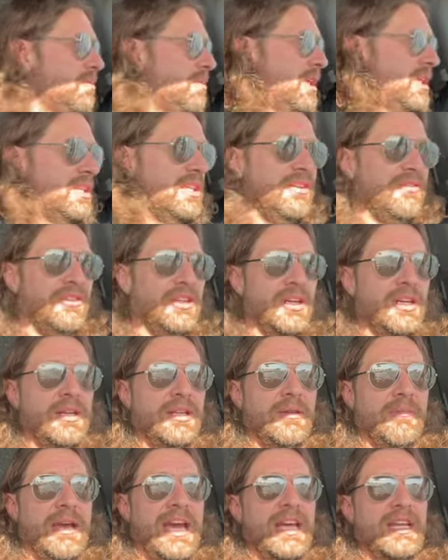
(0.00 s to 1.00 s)
but if you're in
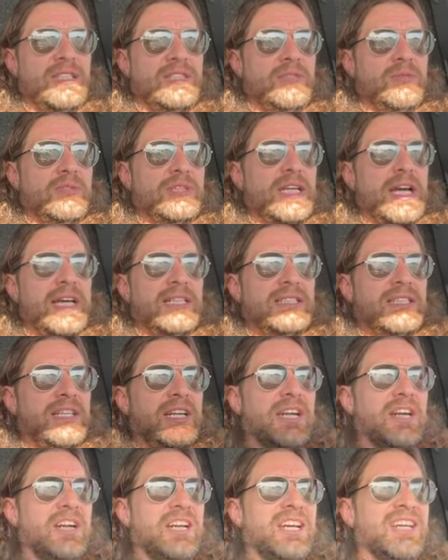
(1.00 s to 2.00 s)
the Madison, Wisconsin
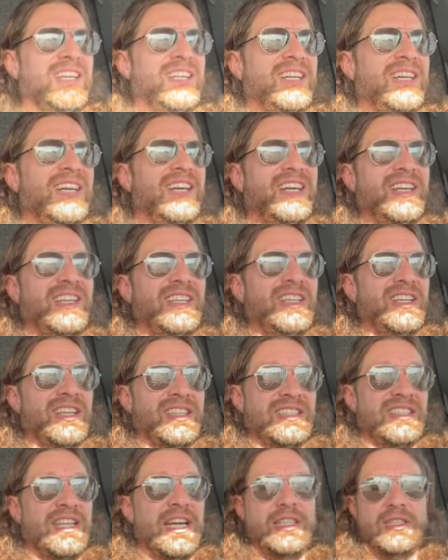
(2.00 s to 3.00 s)
area, you
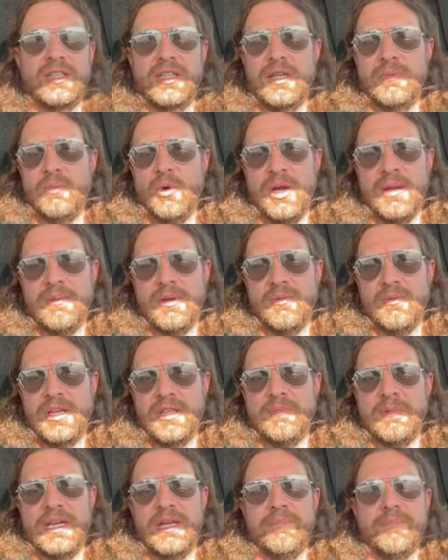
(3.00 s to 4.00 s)
can schedule an appointment with
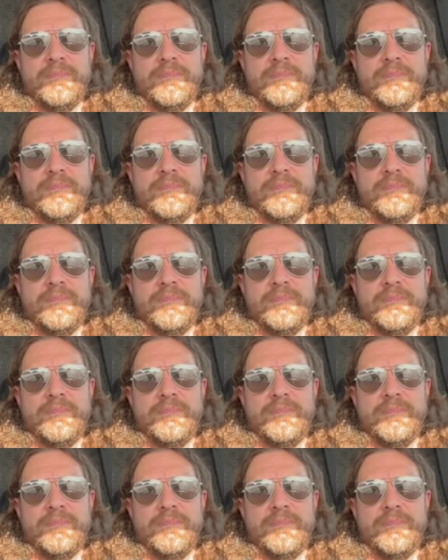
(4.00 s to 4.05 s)
me,